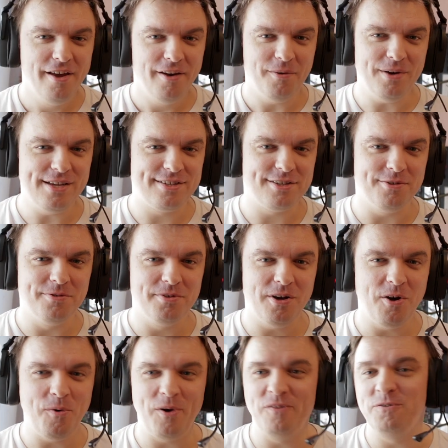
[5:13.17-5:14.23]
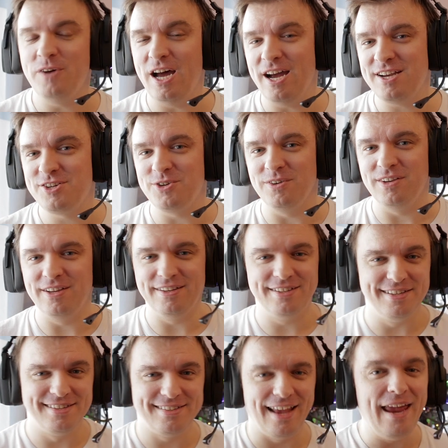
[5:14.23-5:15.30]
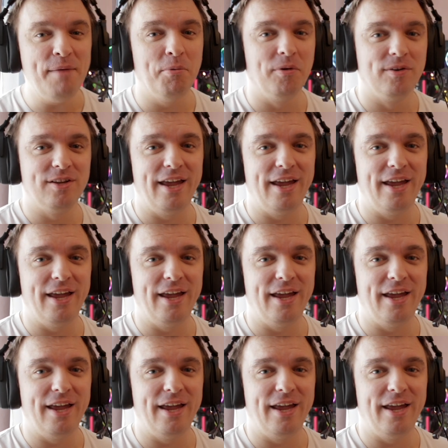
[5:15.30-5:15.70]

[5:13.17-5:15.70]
Right, so now I've actually disabled